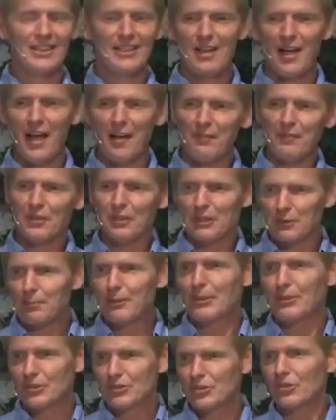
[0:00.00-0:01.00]
of your
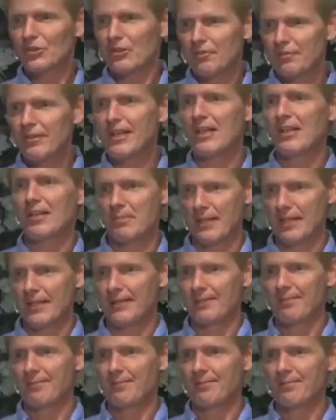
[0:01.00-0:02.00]
spiritual development,
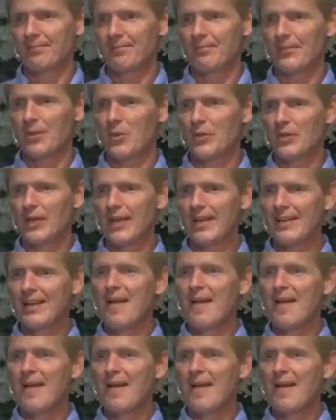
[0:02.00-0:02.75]
okay?